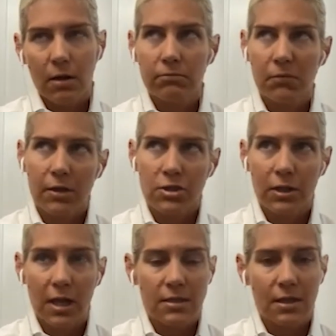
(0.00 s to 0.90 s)

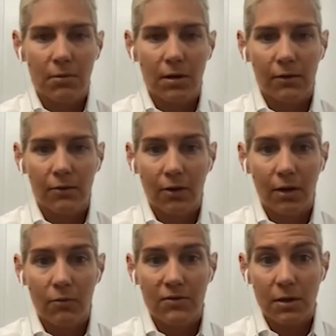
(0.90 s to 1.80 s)
actually 18 months,
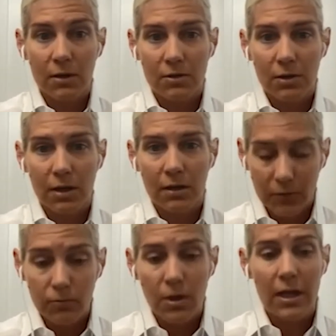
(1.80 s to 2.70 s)
we've started doing
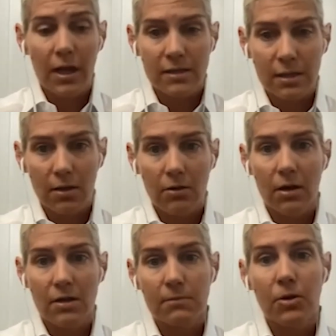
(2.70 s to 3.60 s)
really high scale
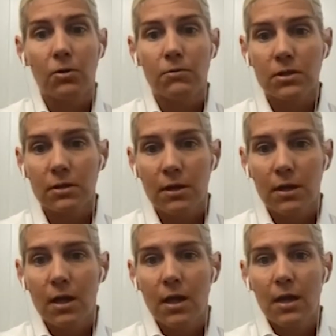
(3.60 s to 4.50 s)
custom homes.
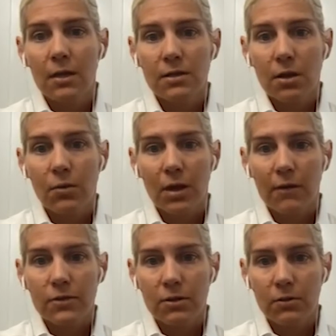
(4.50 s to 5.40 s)
And so we
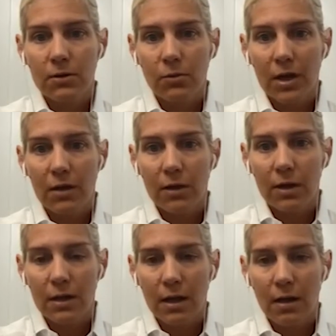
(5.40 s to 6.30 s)
have 2 underway
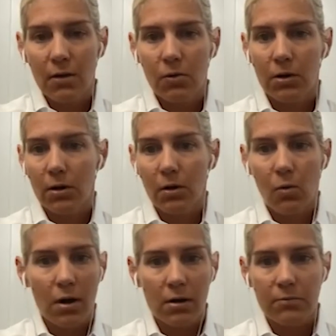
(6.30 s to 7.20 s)
right now. We're
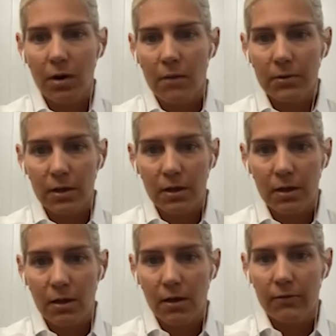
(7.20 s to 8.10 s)
acquiring property
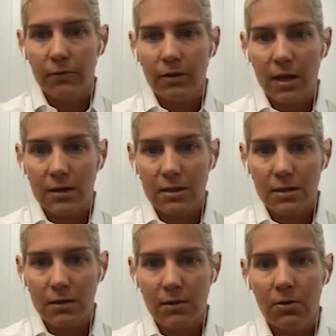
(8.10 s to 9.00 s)
for the next
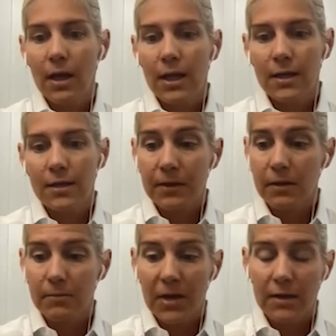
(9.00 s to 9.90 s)
2. And in
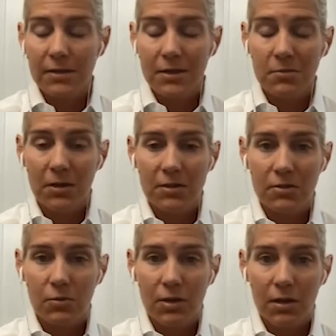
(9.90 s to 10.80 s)
the past 6
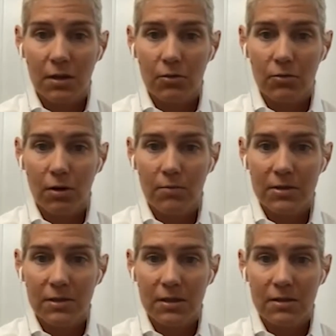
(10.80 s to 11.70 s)
months, we grew our
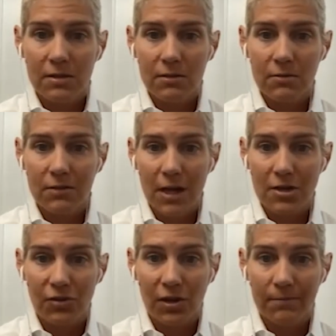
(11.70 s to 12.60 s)
business to
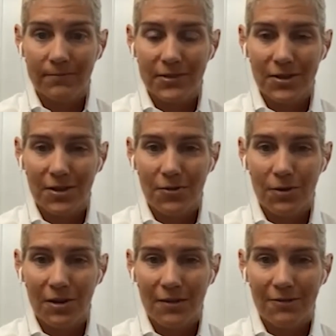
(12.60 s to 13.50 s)
Nashville. So
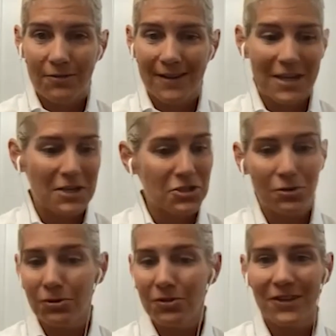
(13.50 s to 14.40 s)
we have
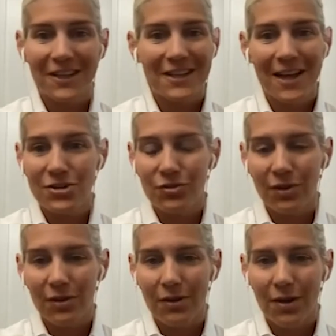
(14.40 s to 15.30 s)
E2 Roofing in
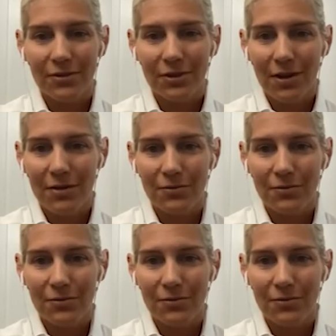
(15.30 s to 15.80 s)
Nashville off the ground and